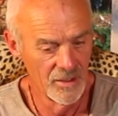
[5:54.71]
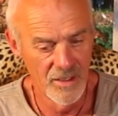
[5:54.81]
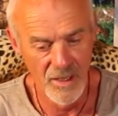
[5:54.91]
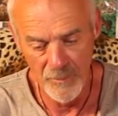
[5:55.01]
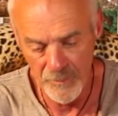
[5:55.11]

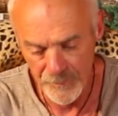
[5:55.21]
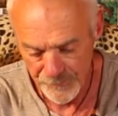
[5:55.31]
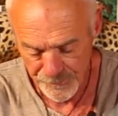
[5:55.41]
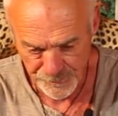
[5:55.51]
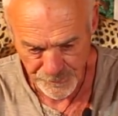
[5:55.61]
her.
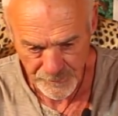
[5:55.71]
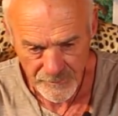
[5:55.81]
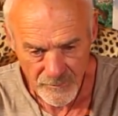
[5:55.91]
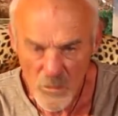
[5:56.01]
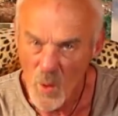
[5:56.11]

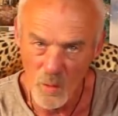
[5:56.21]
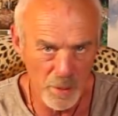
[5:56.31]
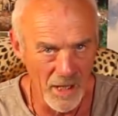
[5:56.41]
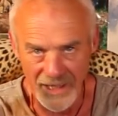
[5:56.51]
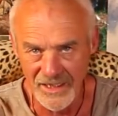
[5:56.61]
Or a
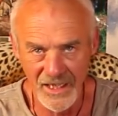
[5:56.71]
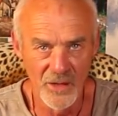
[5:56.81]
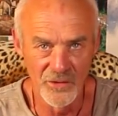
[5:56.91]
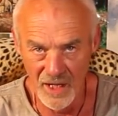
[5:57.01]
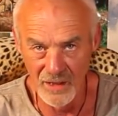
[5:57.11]
plane
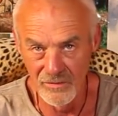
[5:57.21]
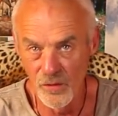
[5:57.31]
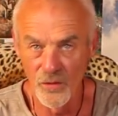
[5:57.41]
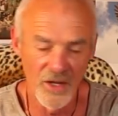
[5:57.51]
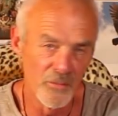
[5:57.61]
goes
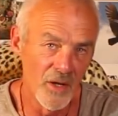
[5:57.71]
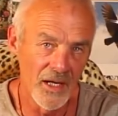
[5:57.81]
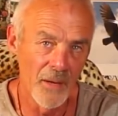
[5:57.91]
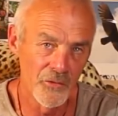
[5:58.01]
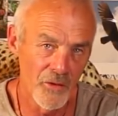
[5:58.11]
over, or someone
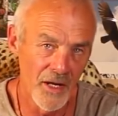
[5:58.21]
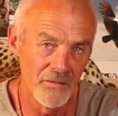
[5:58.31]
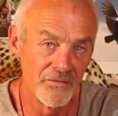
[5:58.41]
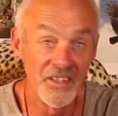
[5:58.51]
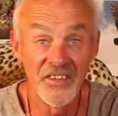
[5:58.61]
comes around
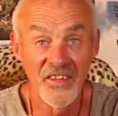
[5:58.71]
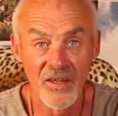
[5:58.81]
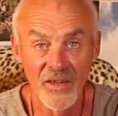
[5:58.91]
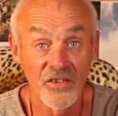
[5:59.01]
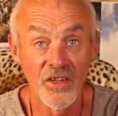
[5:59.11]
to
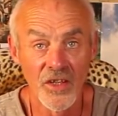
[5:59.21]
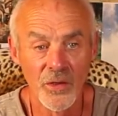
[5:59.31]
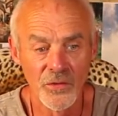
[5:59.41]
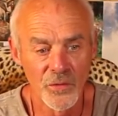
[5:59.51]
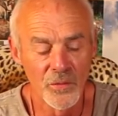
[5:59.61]
visit. That's the
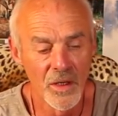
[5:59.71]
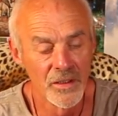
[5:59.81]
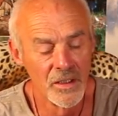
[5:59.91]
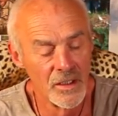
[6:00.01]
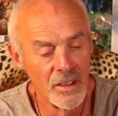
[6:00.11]
usual
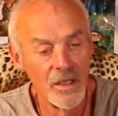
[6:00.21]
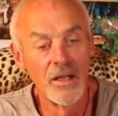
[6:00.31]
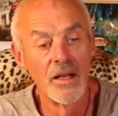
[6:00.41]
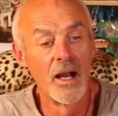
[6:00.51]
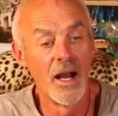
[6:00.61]

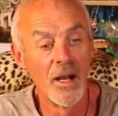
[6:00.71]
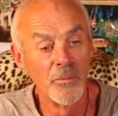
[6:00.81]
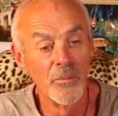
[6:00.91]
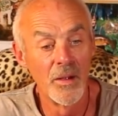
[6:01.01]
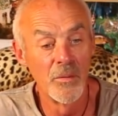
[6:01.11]

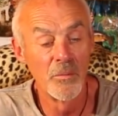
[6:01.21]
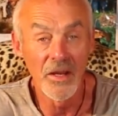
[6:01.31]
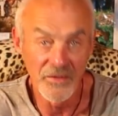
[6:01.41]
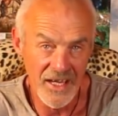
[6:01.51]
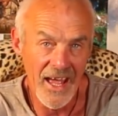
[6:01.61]
one.
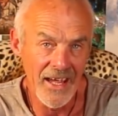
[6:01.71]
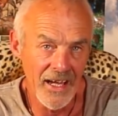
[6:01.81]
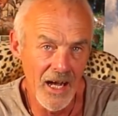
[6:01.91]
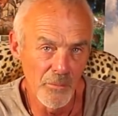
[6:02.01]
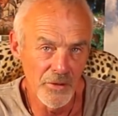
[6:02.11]
But if you can
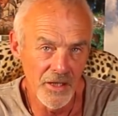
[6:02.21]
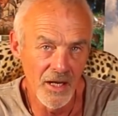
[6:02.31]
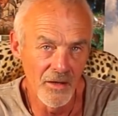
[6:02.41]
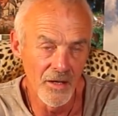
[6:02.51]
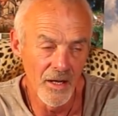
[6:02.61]
get up, you
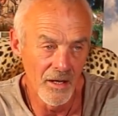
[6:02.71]
know,